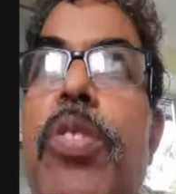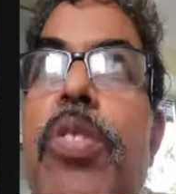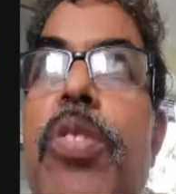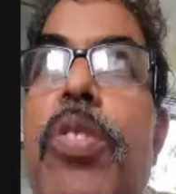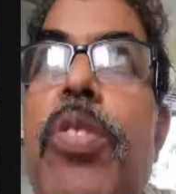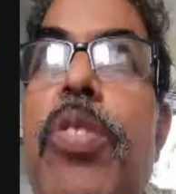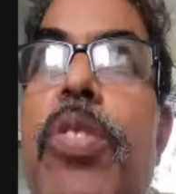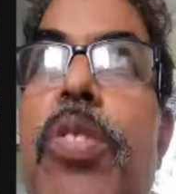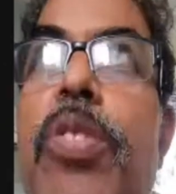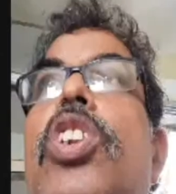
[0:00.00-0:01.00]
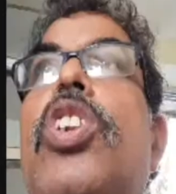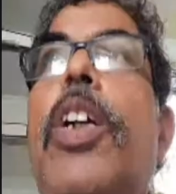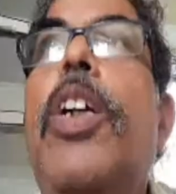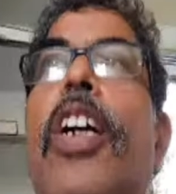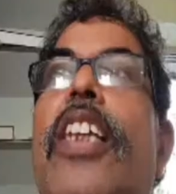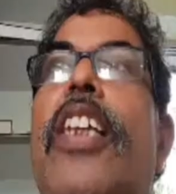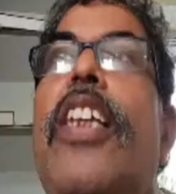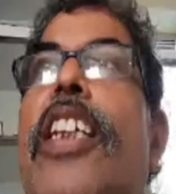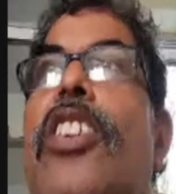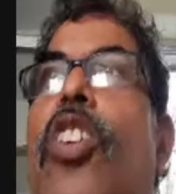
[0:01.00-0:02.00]
What is your concept
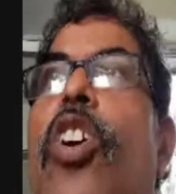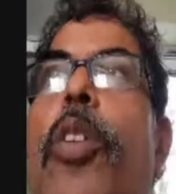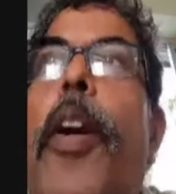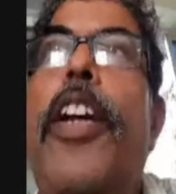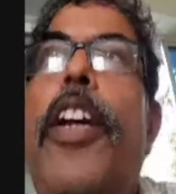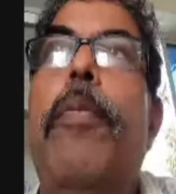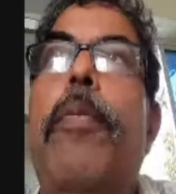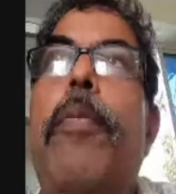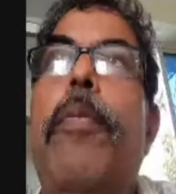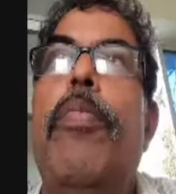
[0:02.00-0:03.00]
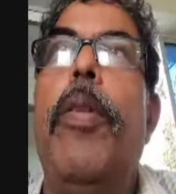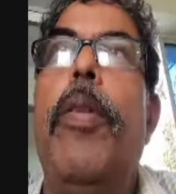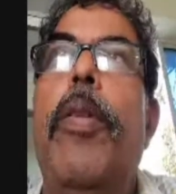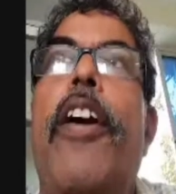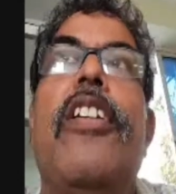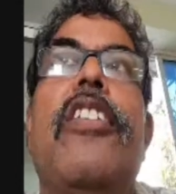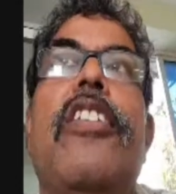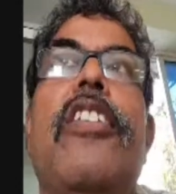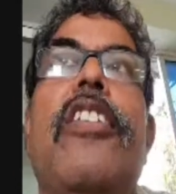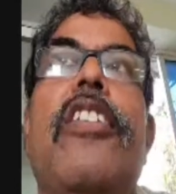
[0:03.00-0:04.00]
that has not been imparted in
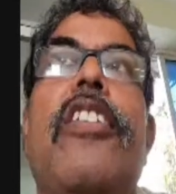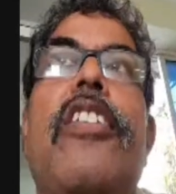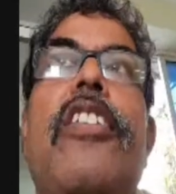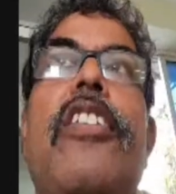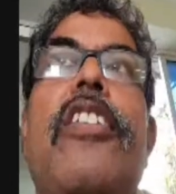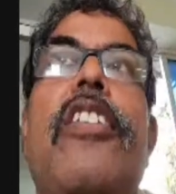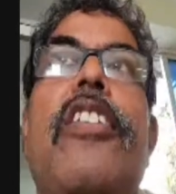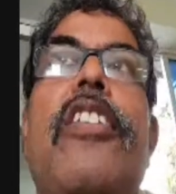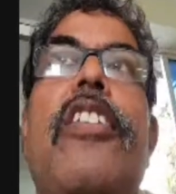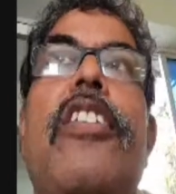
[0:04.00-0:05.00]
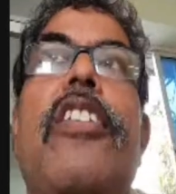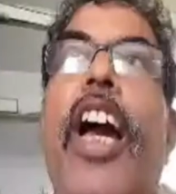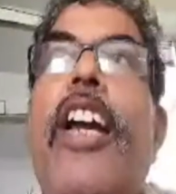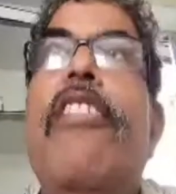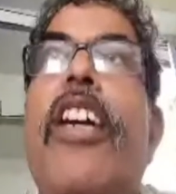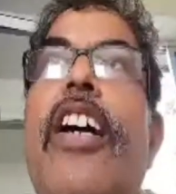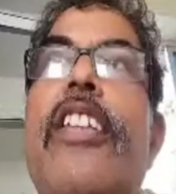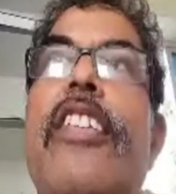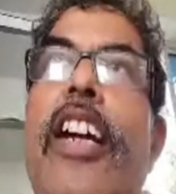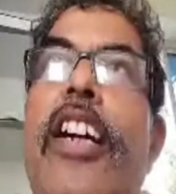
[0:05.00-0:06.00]
the classroom situation? And
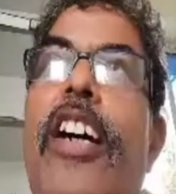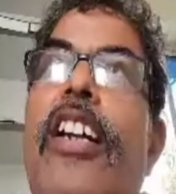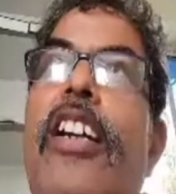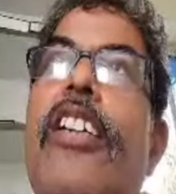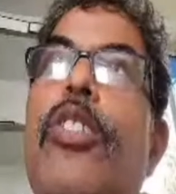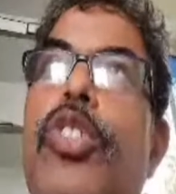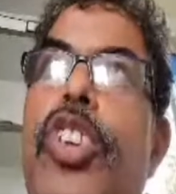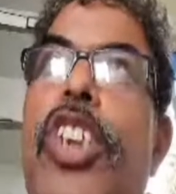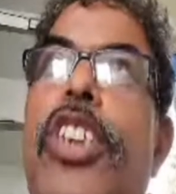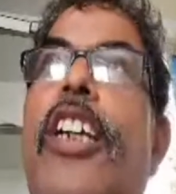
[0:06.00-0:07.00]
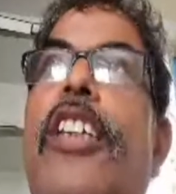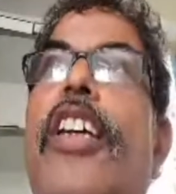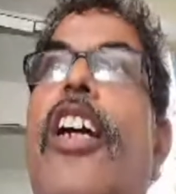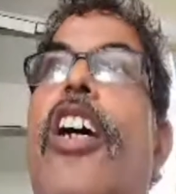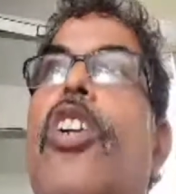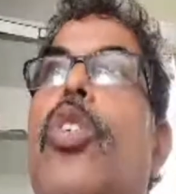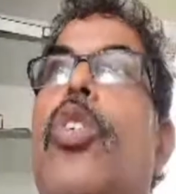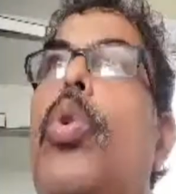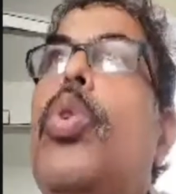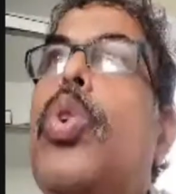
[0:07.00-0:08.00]
there are
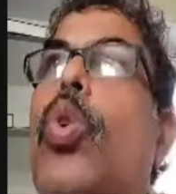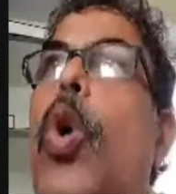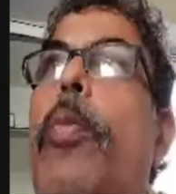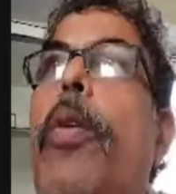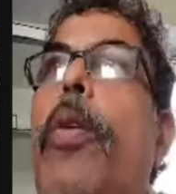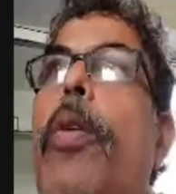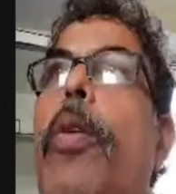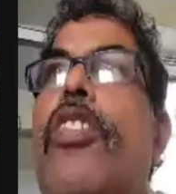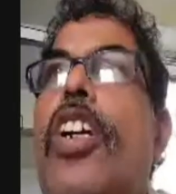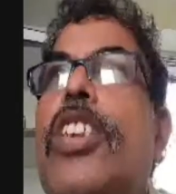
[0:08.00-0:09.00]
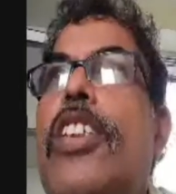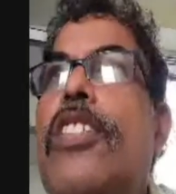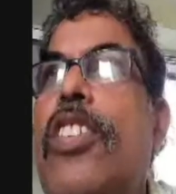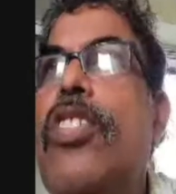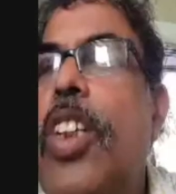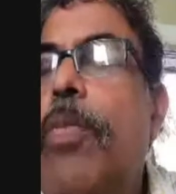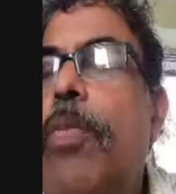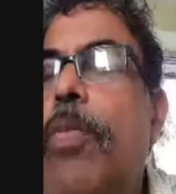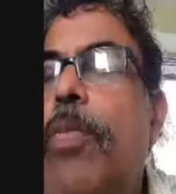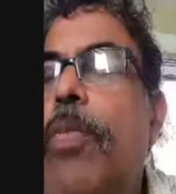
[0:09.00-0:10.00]
no scope of our education system
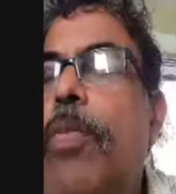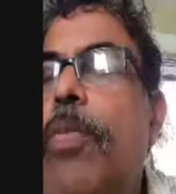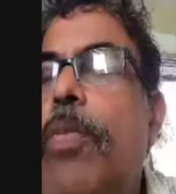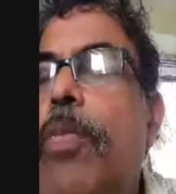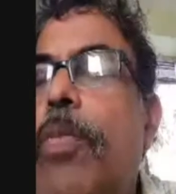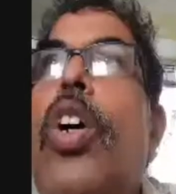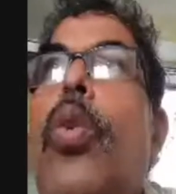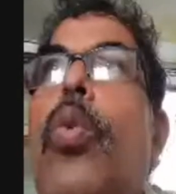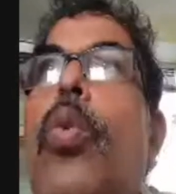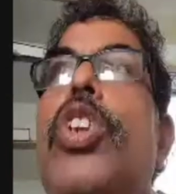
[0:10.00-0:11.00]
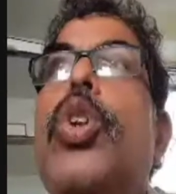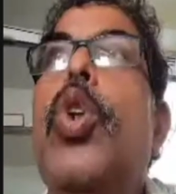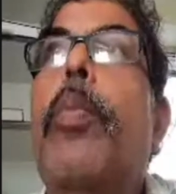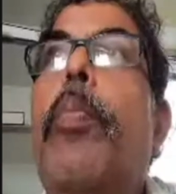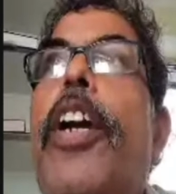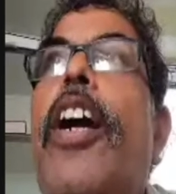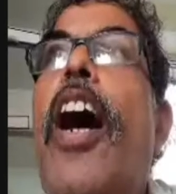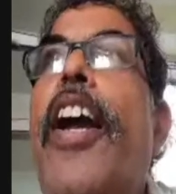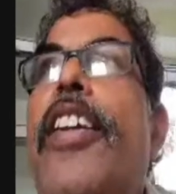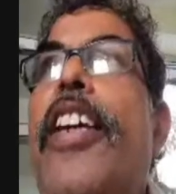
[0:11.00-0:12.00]
which should be
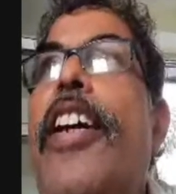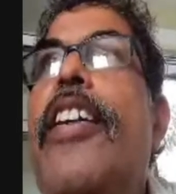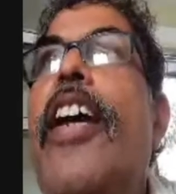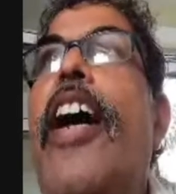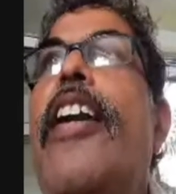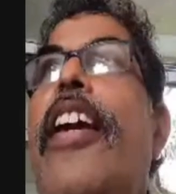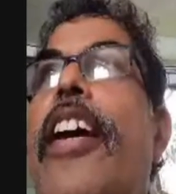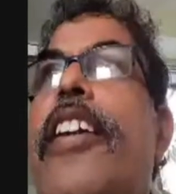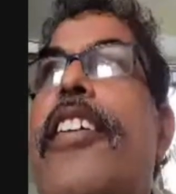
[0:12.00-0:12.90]
guided and led